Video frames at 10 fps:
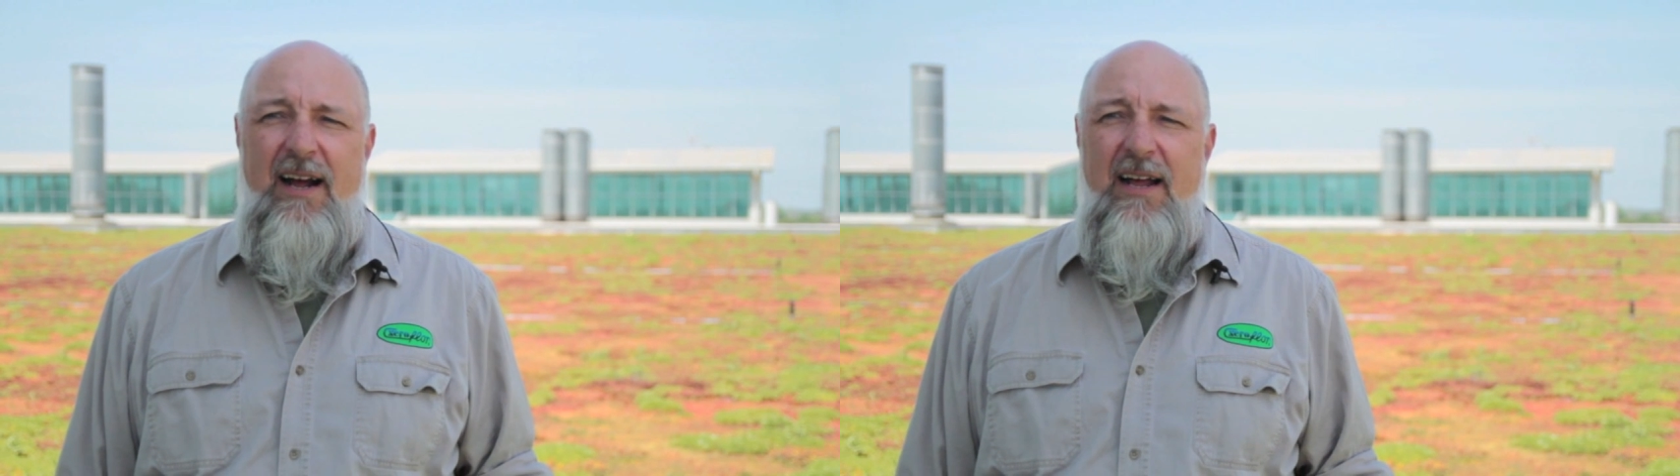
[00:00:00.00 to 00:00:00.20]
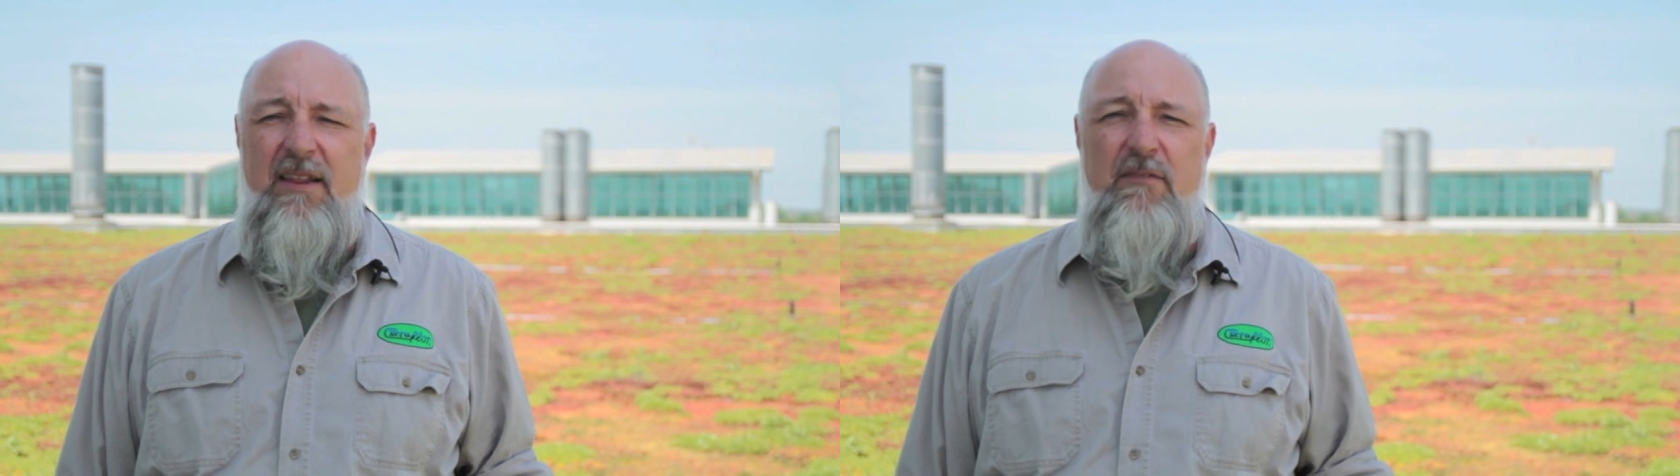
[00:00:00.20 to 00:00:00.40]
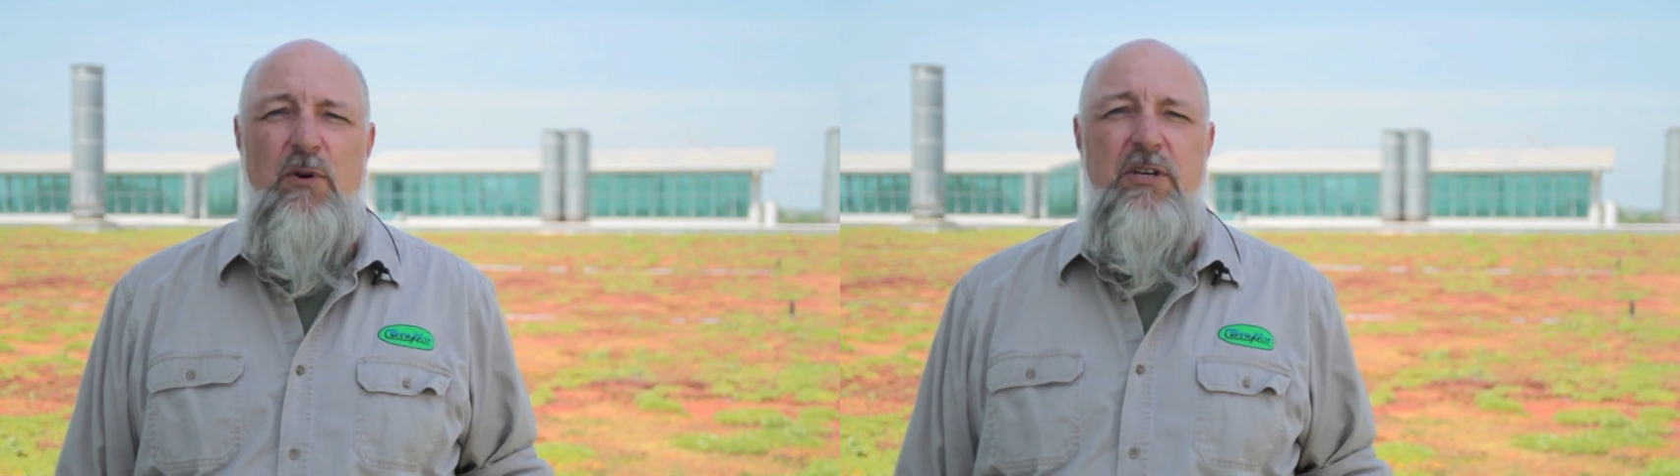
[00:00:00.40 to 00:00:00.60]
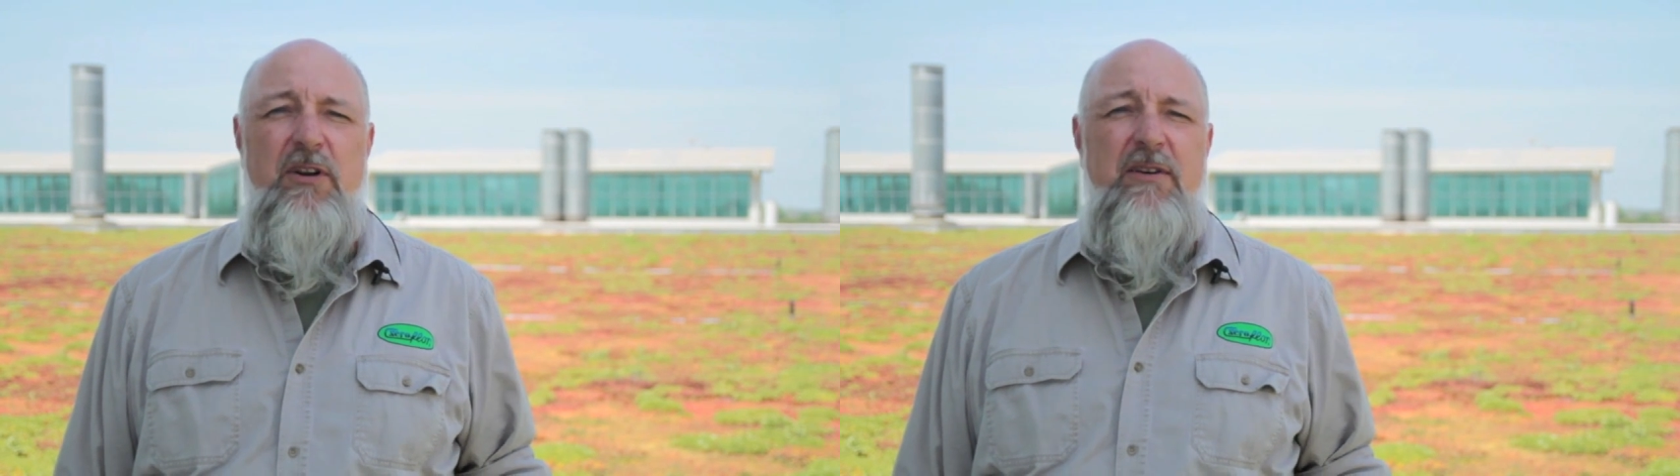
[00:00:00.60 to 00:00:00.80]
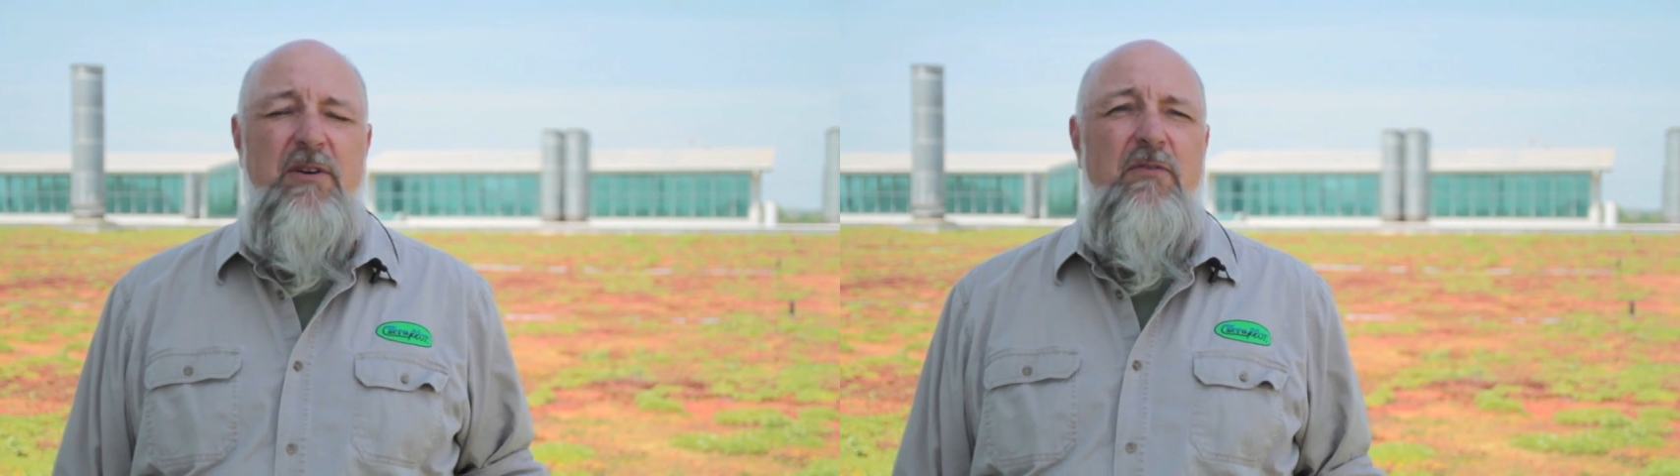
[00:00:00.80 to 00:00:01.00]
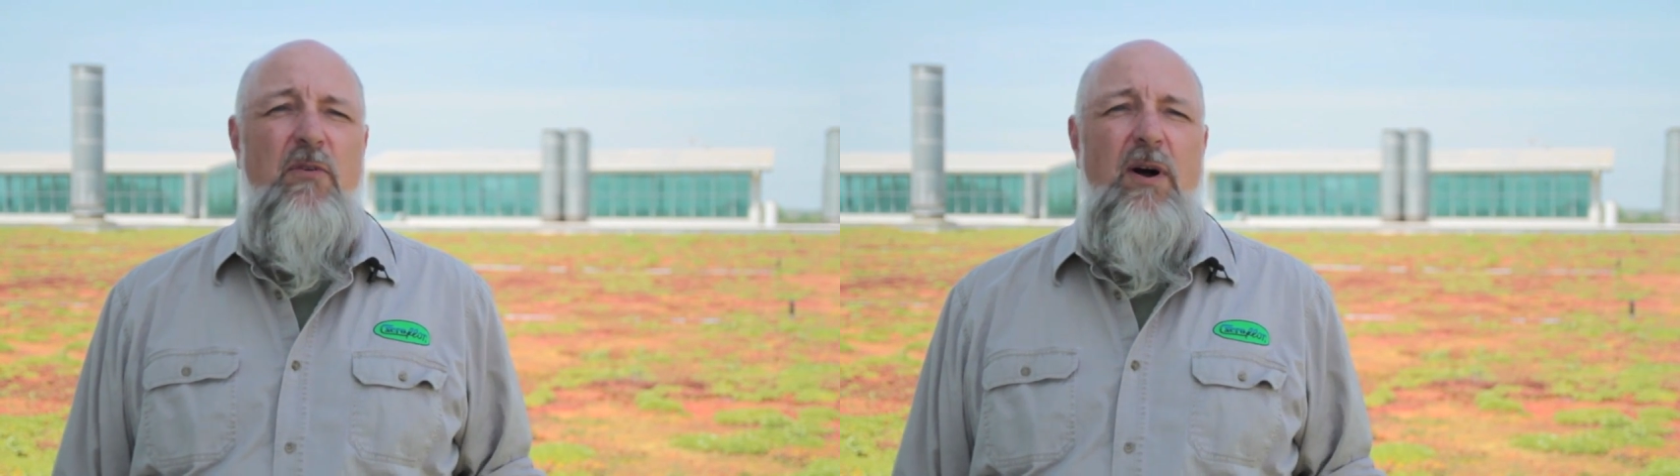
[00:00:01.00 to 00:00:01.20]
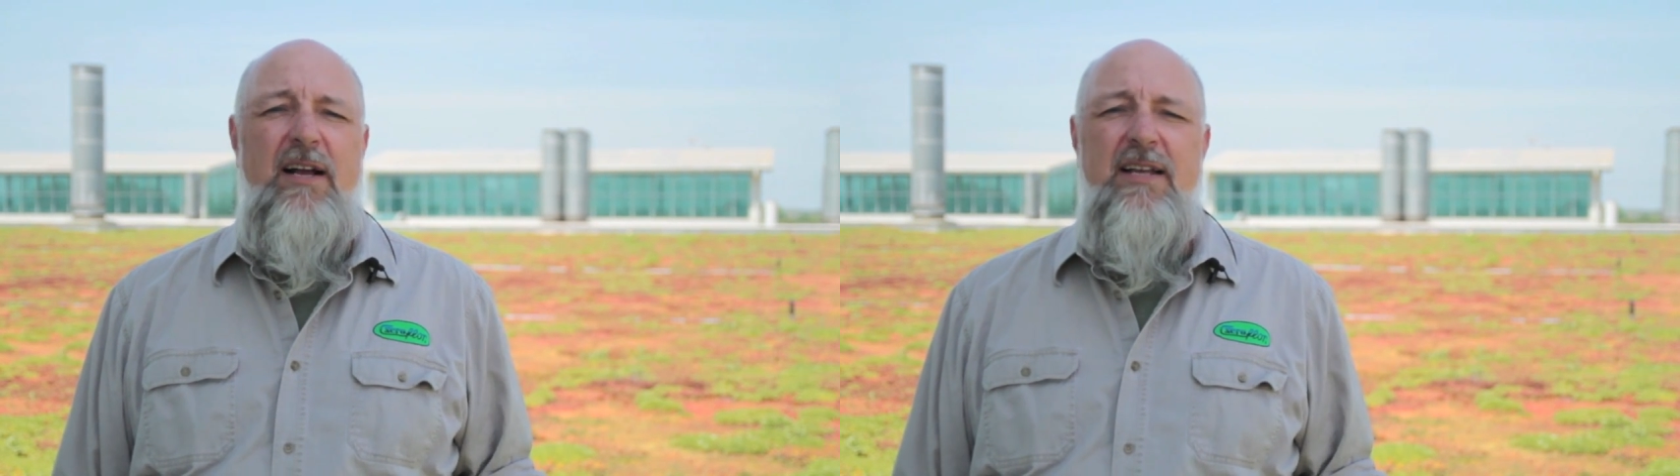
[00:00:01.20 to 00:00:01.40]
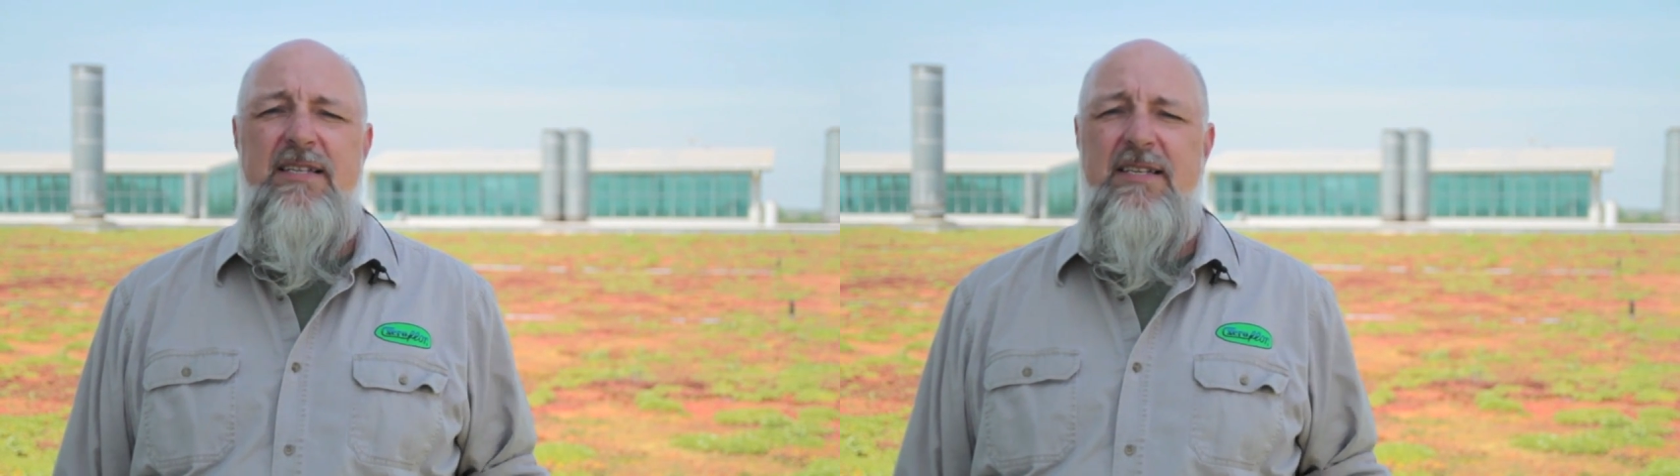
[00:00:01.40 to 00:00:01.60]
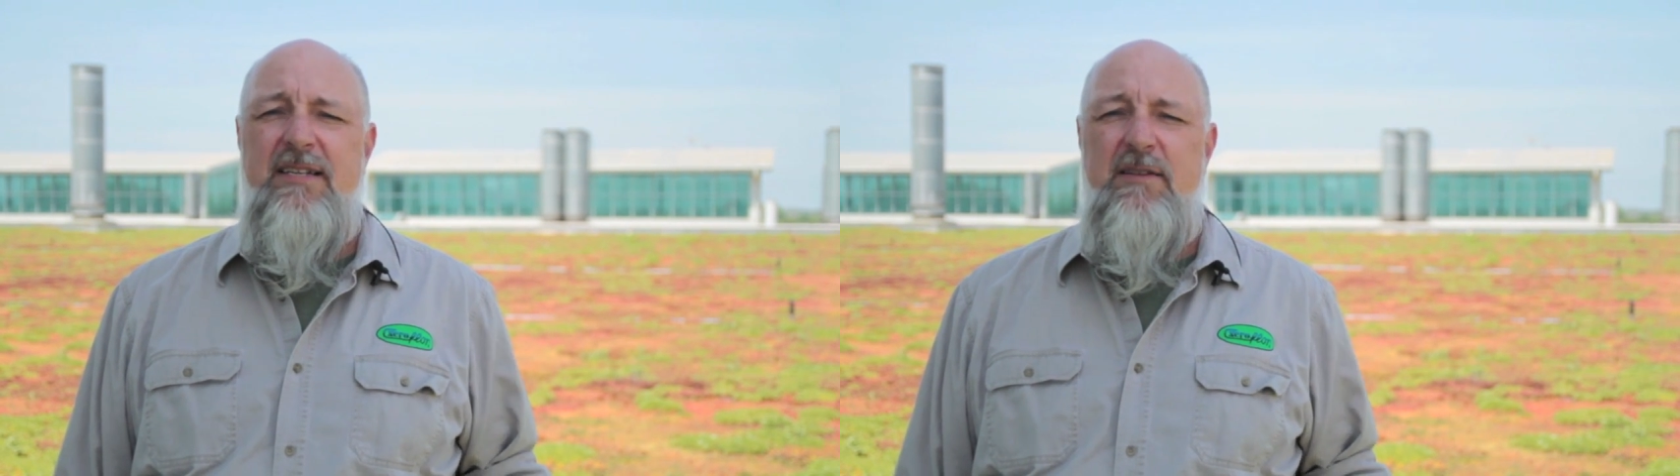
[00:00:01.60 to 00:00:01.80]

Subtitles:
The Ford green roof was